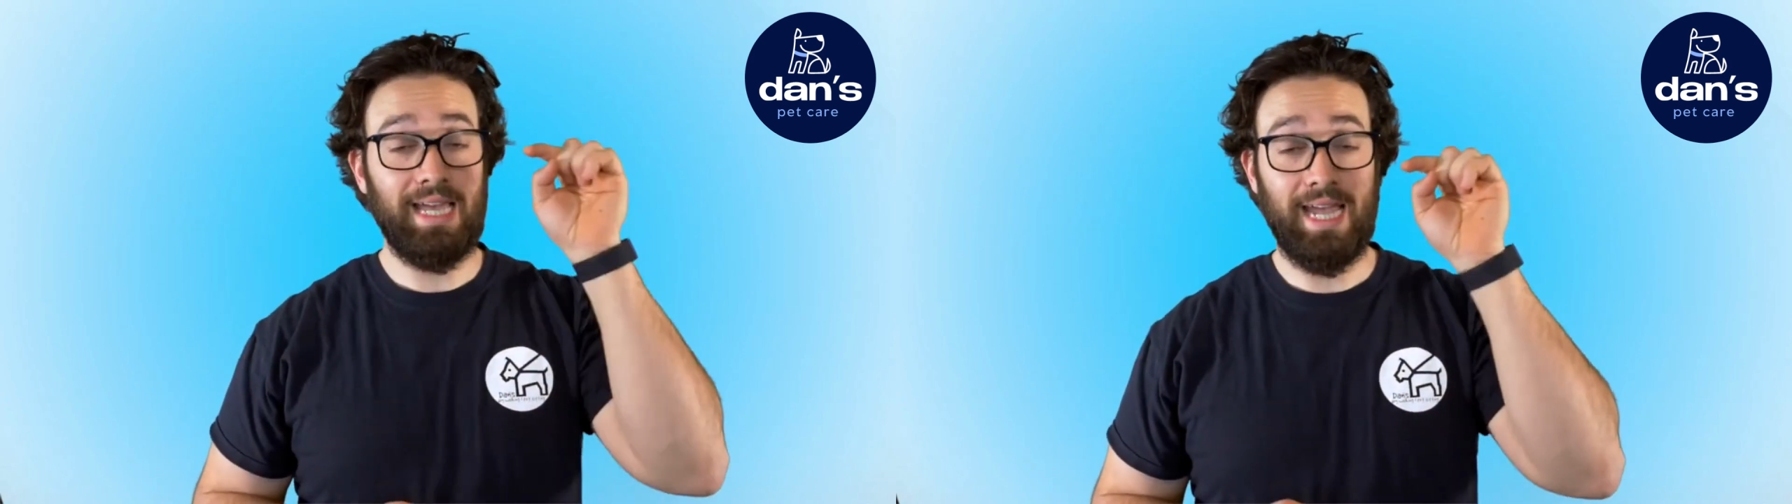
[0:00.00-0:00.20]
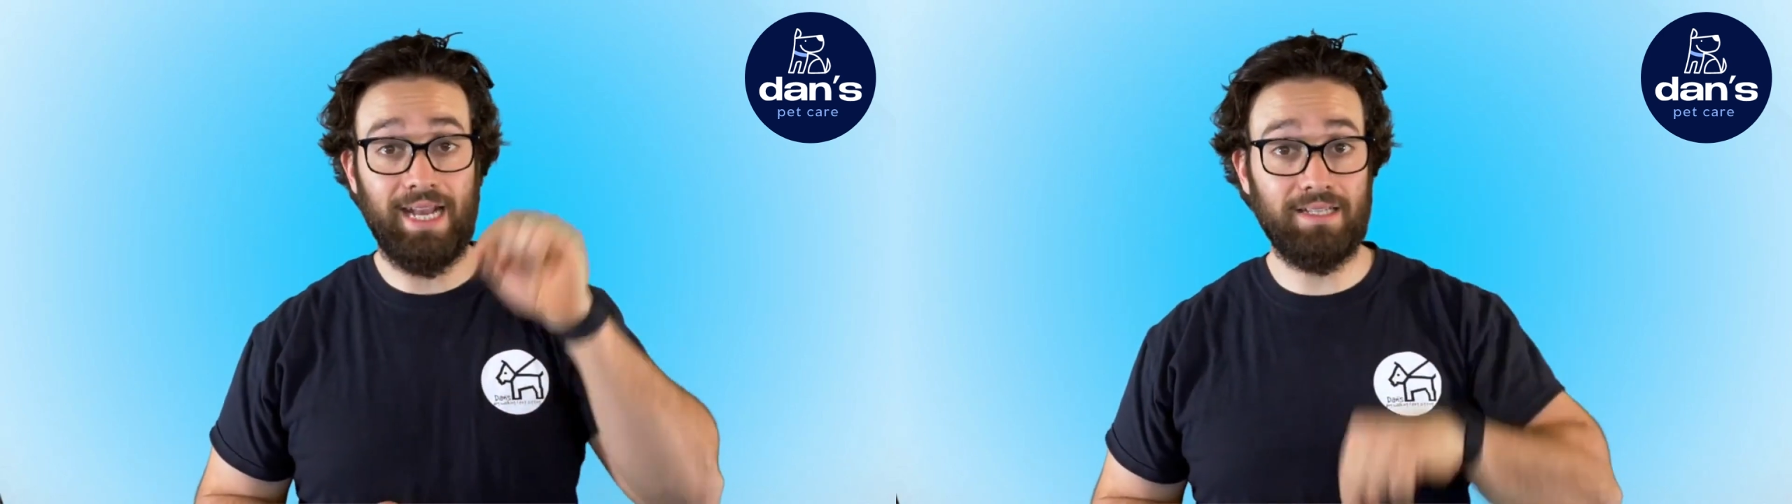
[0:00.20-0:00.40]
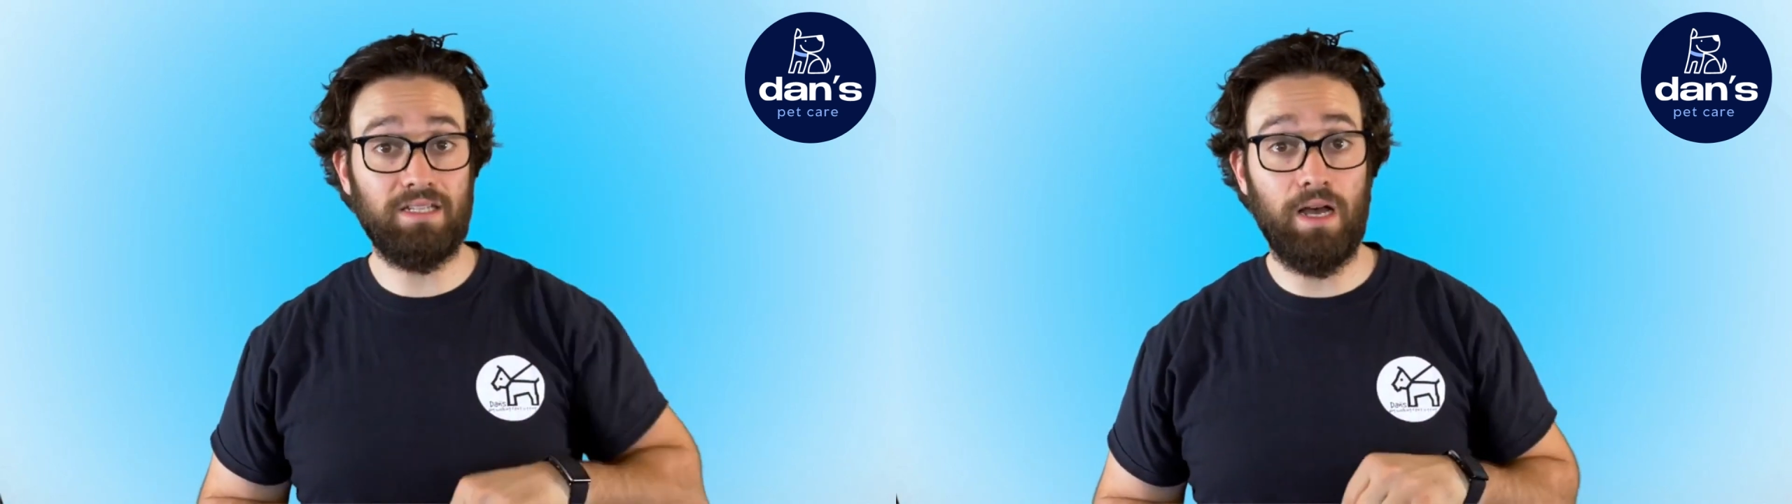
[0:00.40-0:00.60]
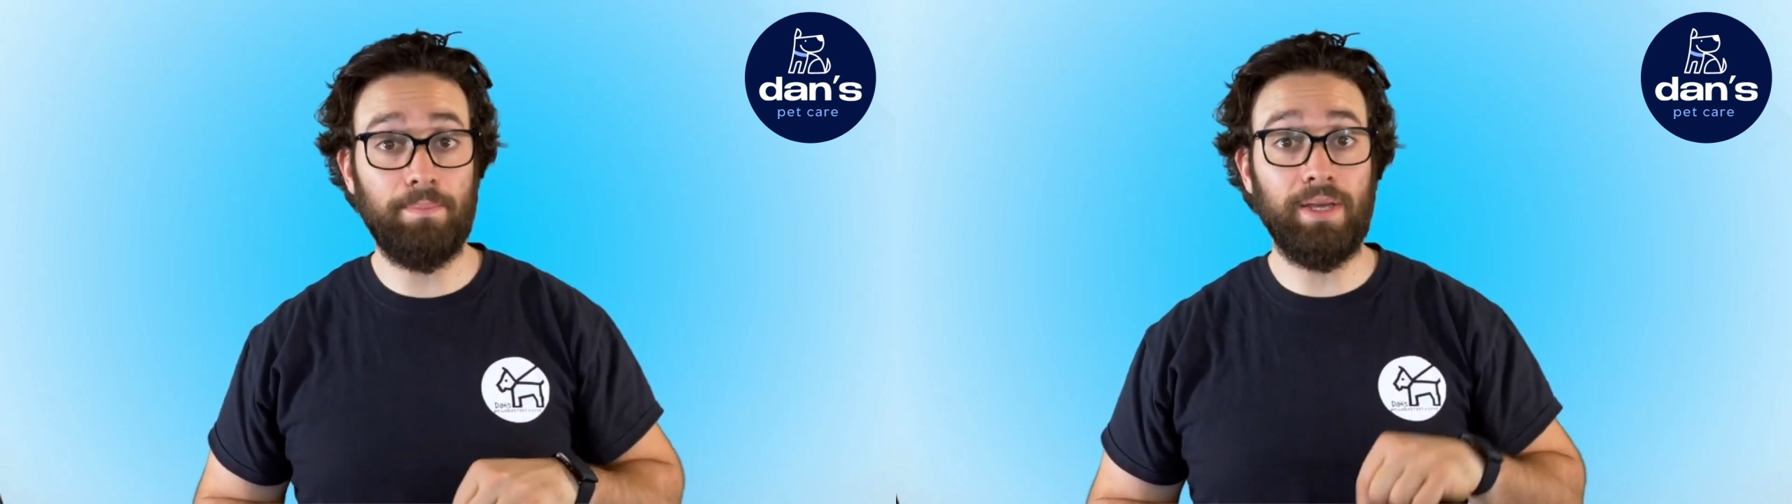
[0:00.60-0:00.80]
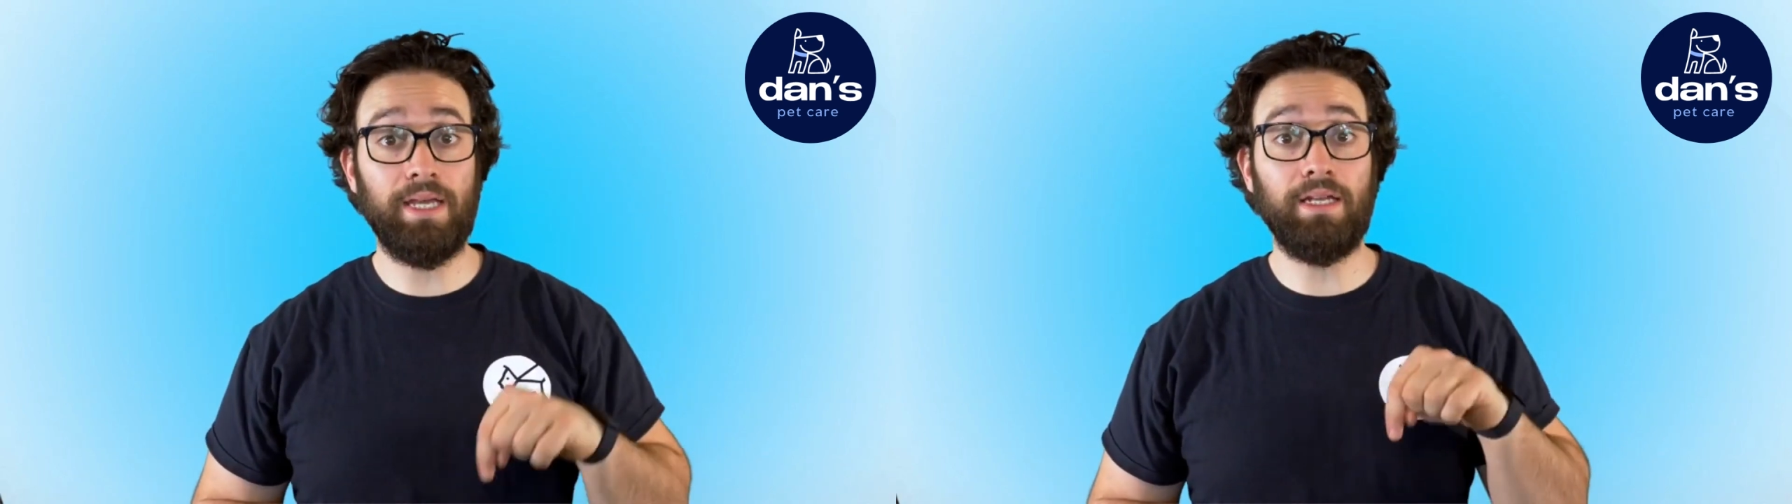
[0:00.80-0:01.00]
hit us
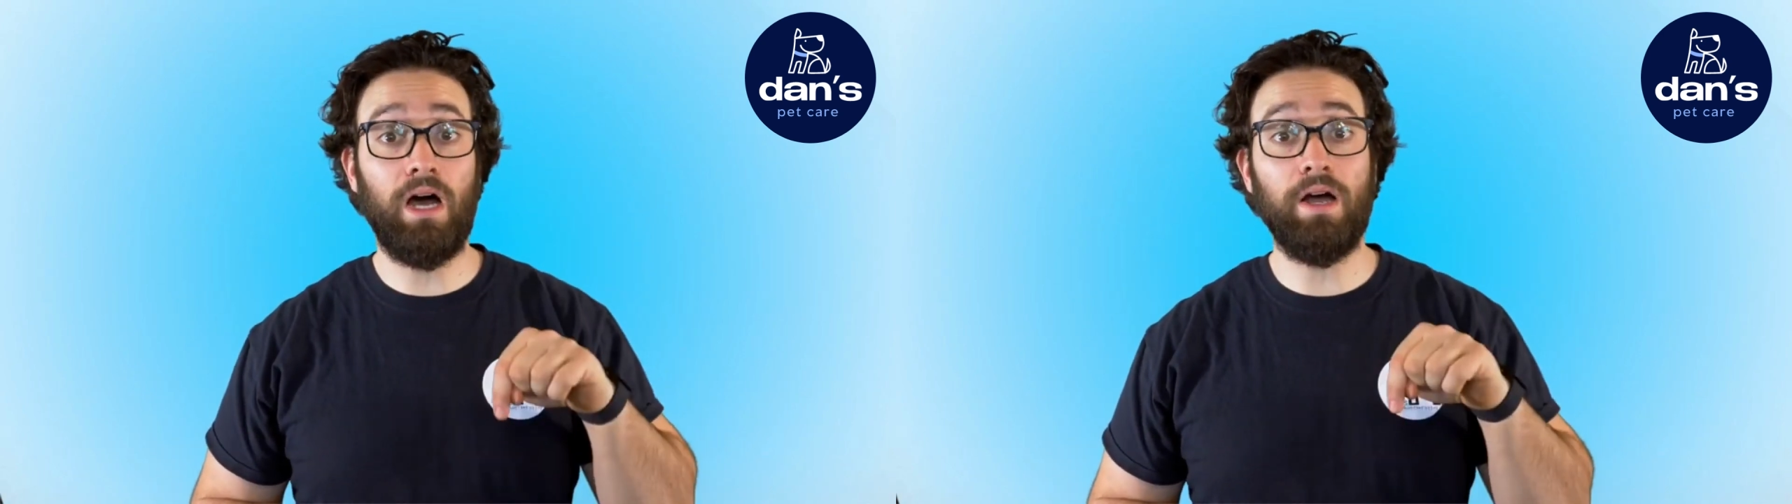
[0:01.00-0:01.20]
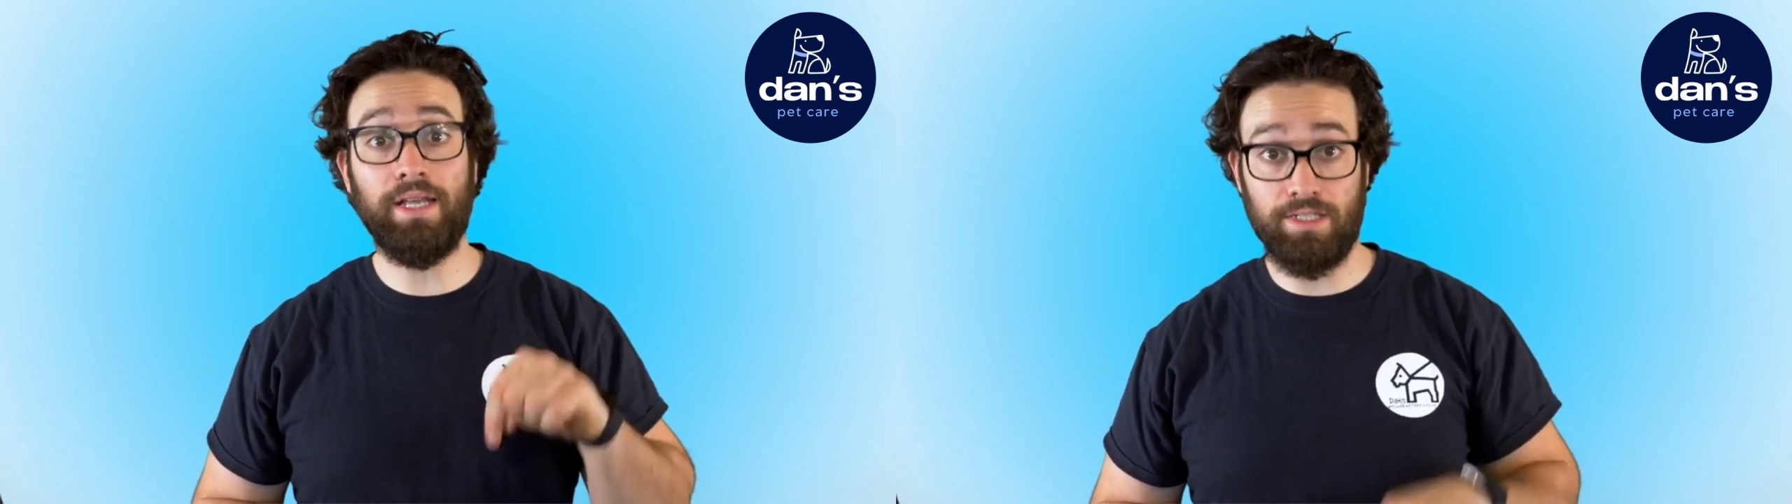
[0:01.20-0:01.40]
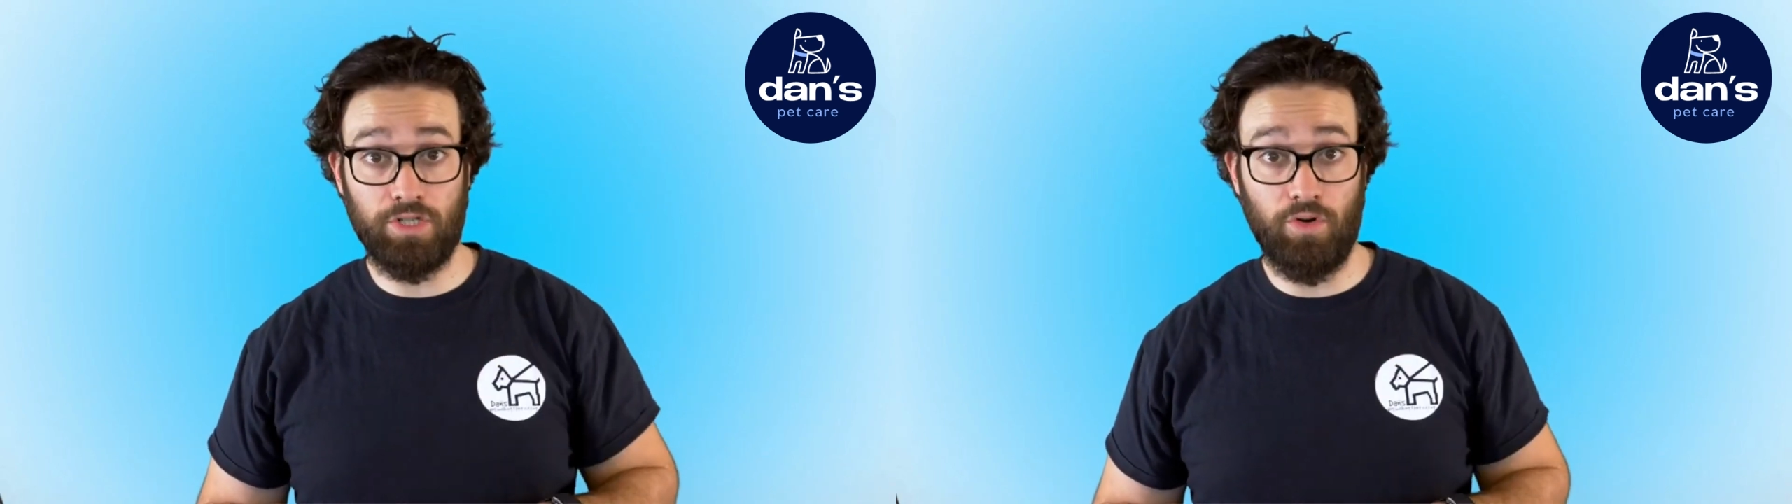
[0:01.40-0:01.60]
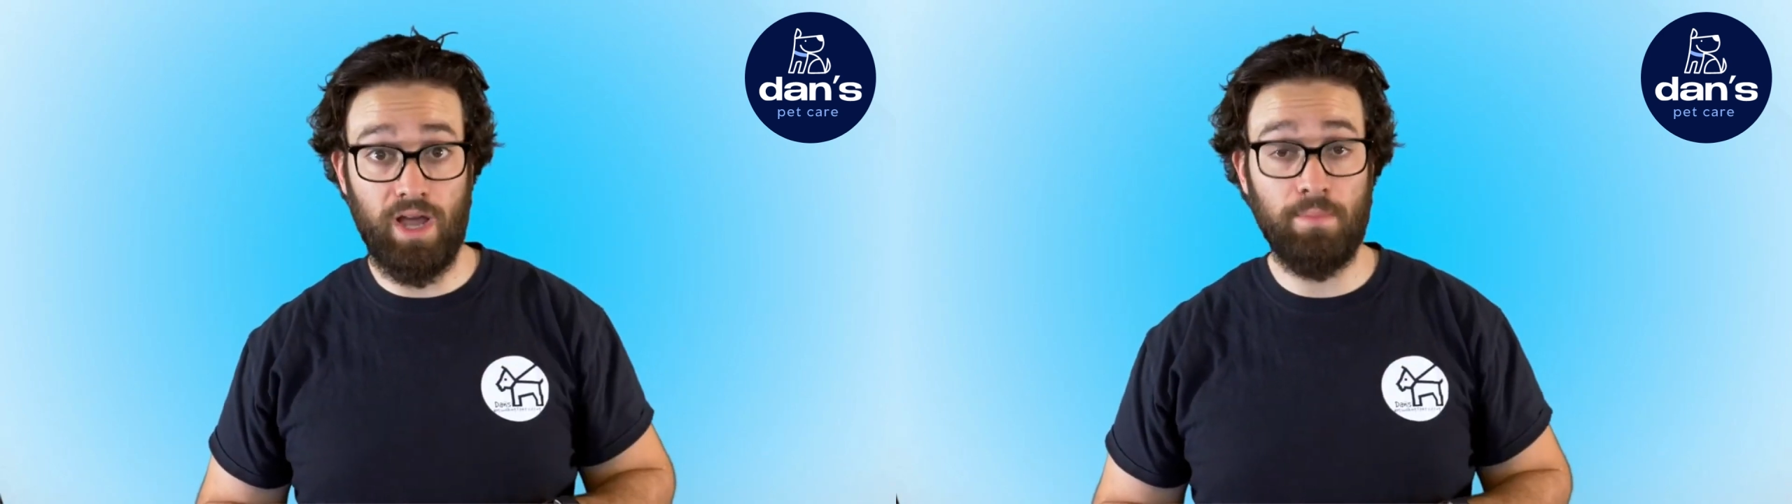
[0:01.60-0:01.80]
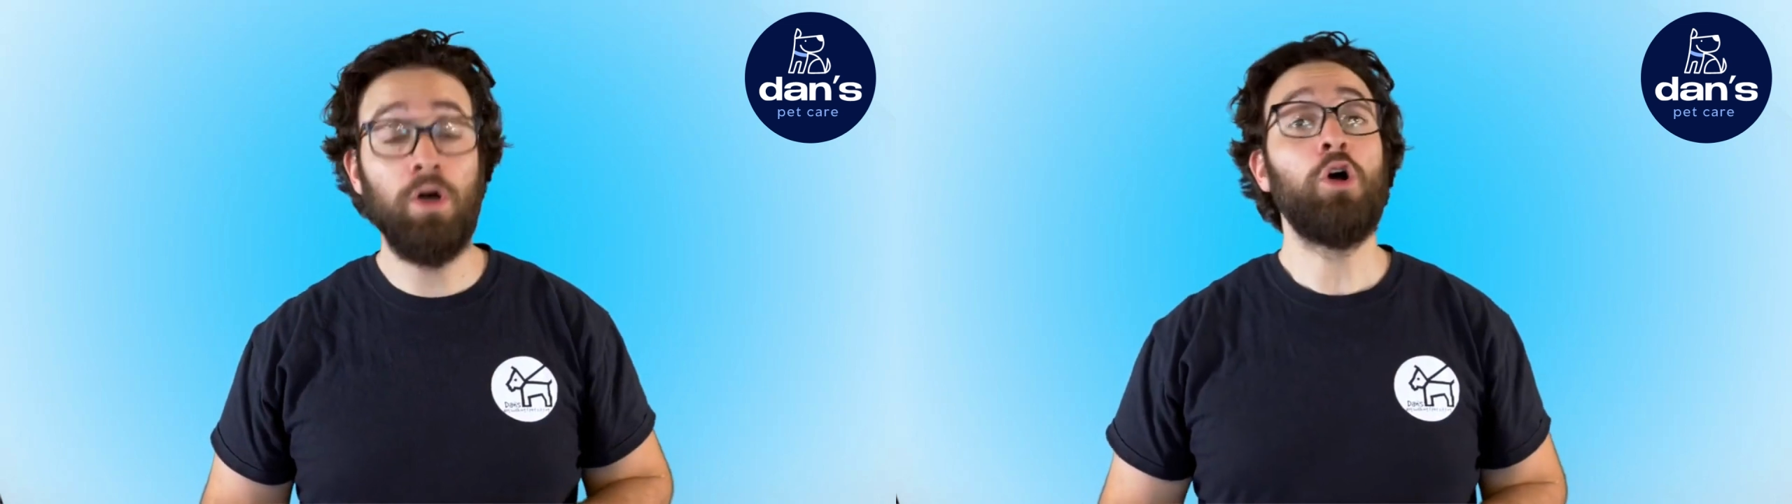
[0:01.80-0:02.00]
up on
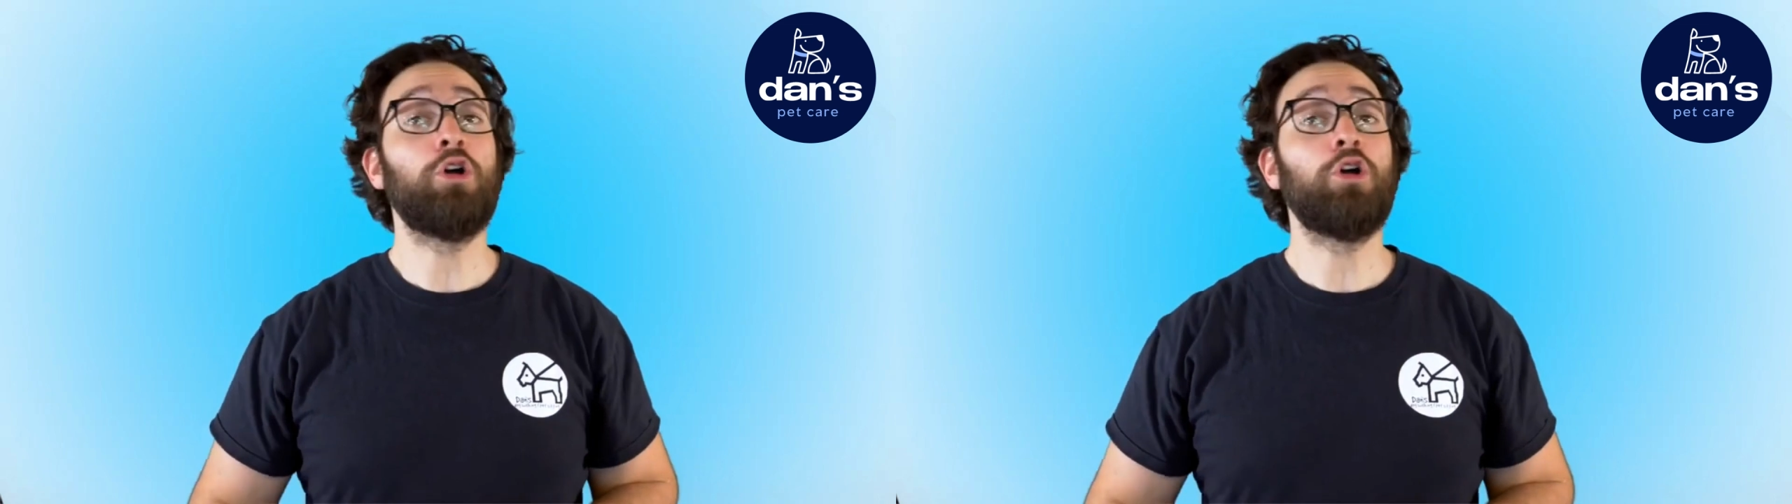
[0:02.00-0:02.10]
Instagram